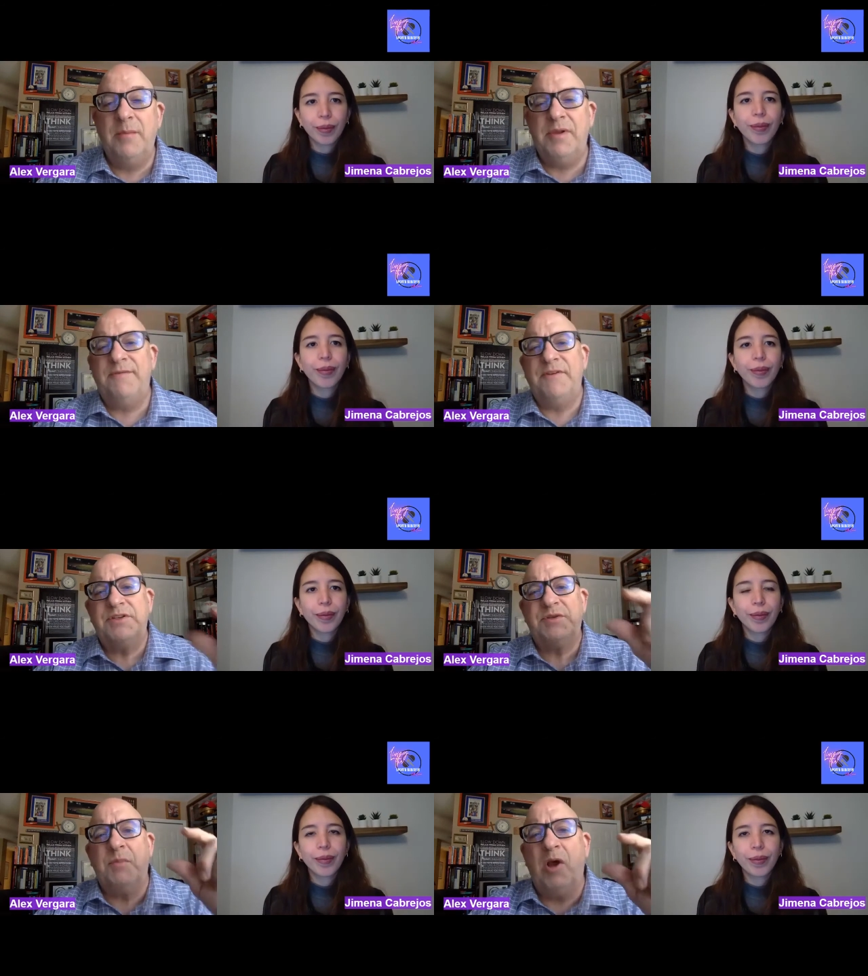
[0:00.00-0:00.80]
Speaker 1: But if a
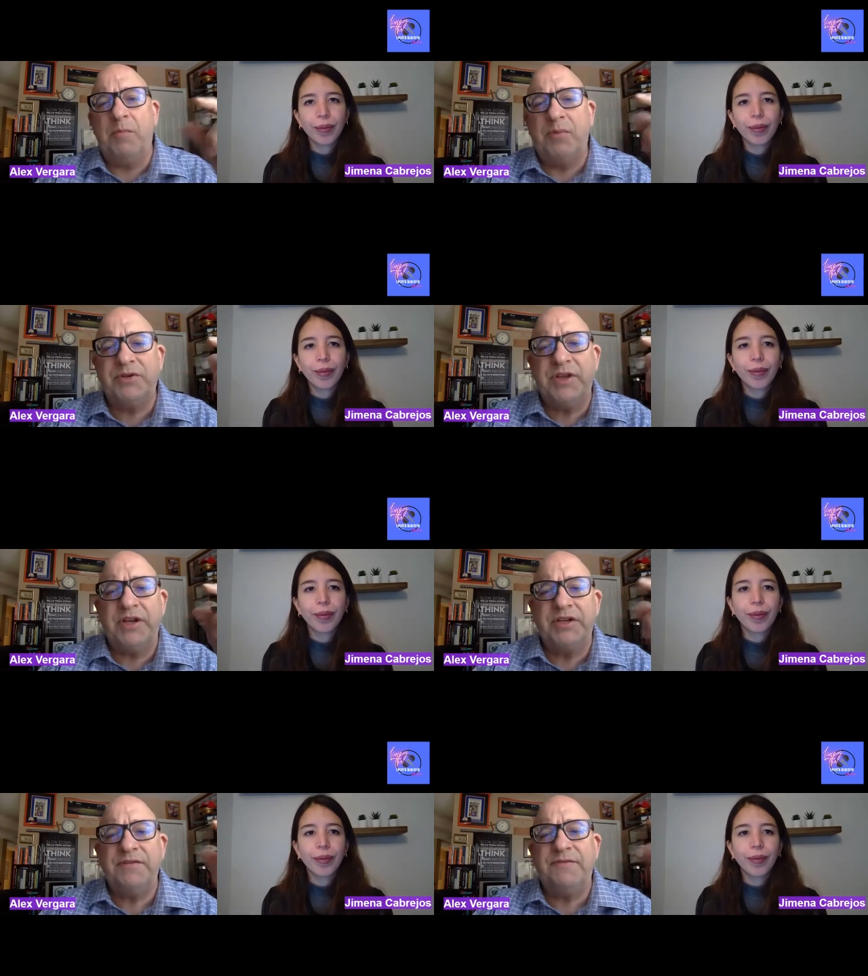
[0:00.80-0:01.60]
small
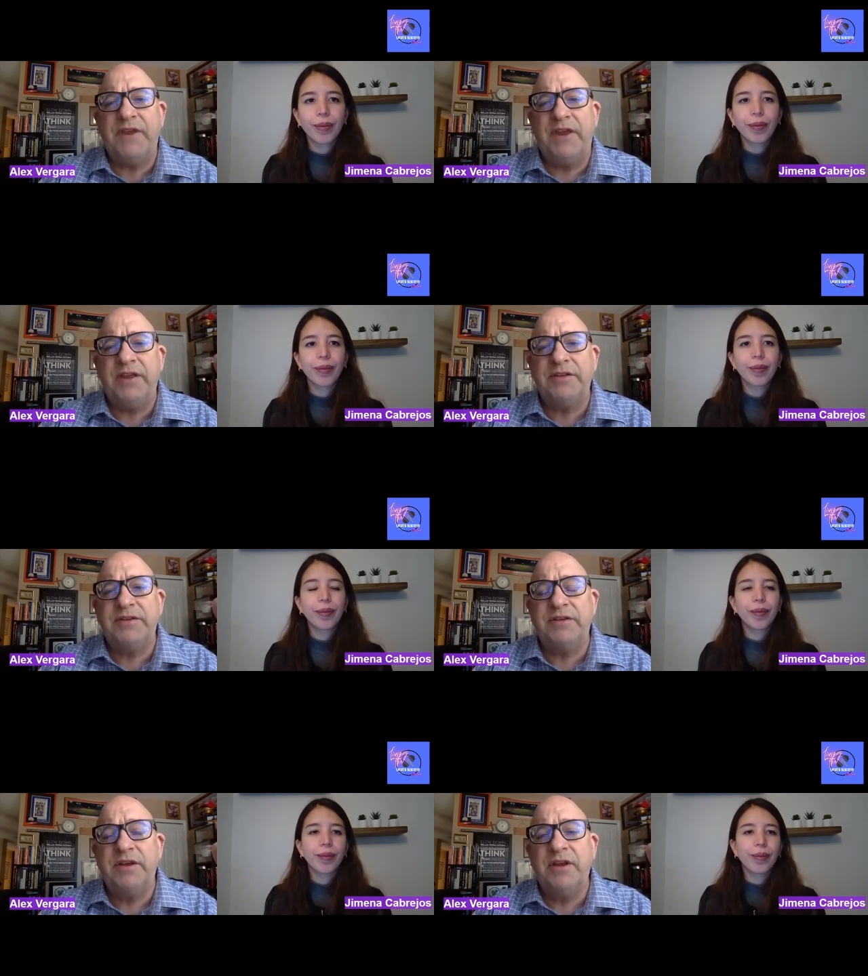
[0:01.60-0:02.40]
percentage of
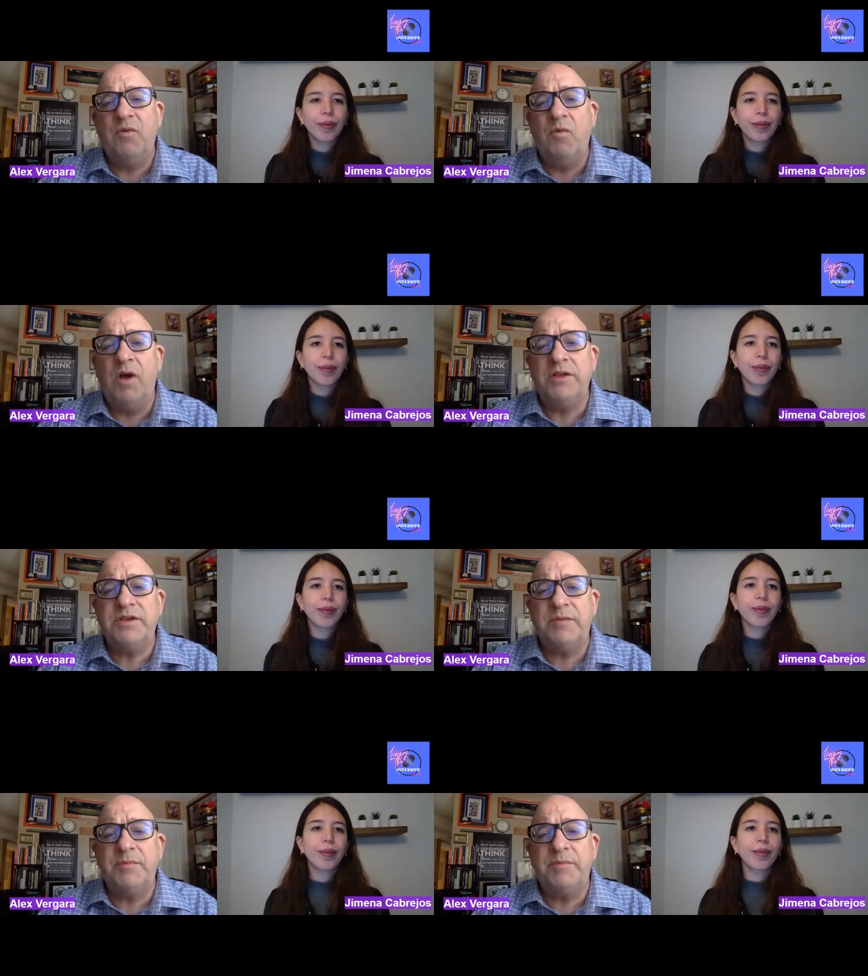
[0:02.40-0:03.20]
fans want
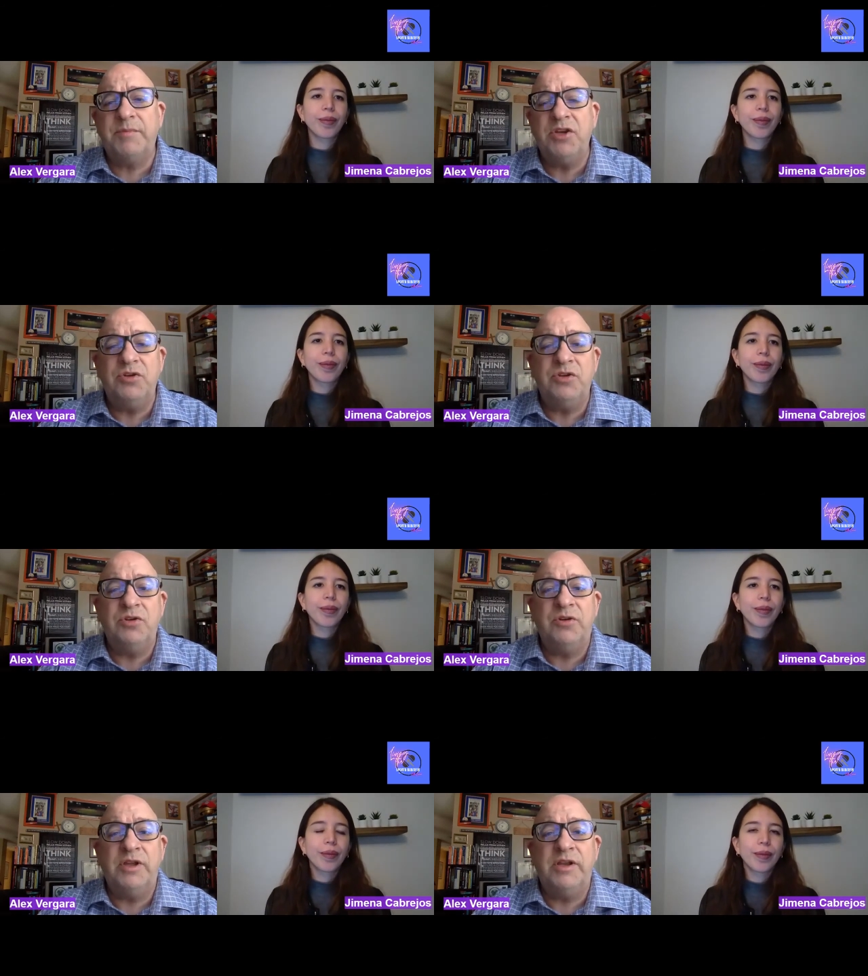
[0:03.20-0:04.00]
something and you
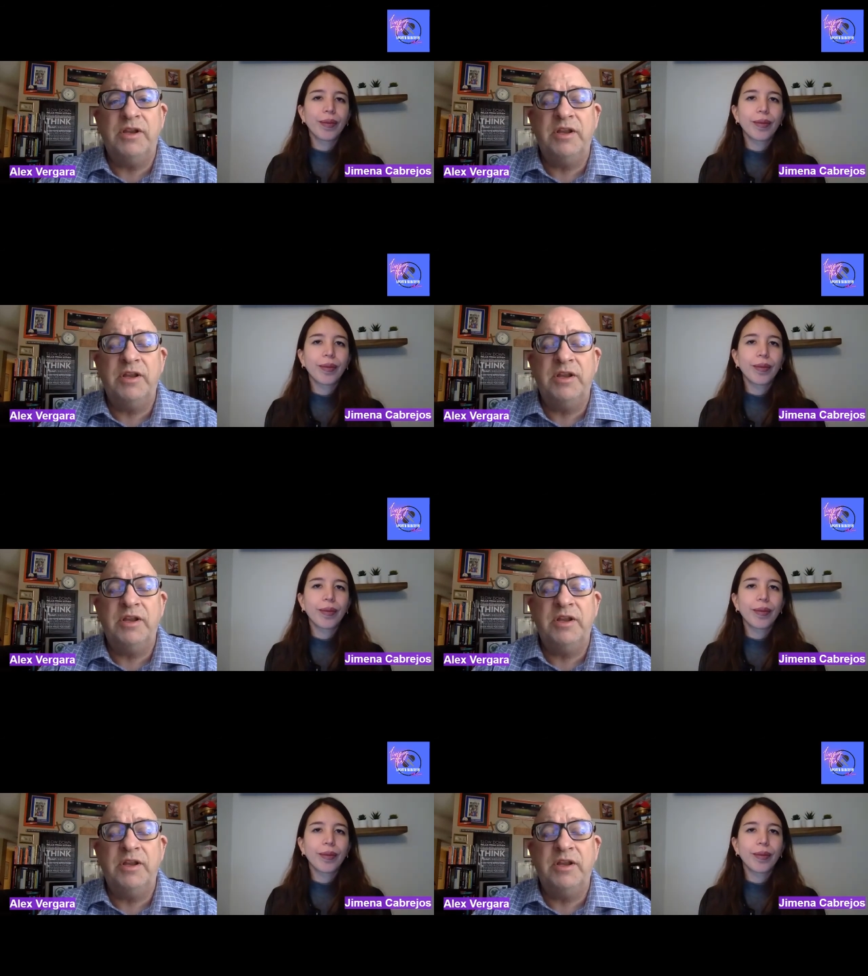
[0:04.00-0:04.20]
do it,